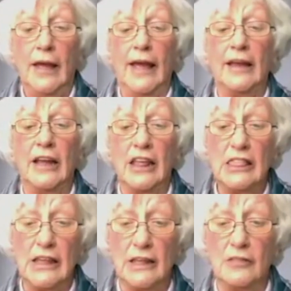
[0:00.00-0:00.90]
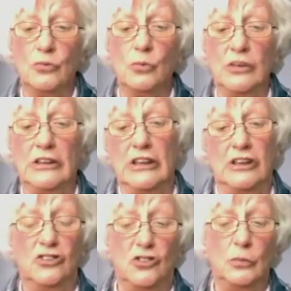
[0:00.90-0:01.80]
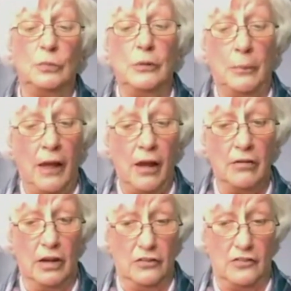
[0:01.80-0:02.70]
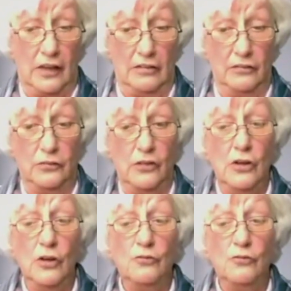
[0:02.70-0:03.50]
And I think that we need to prepare ourselves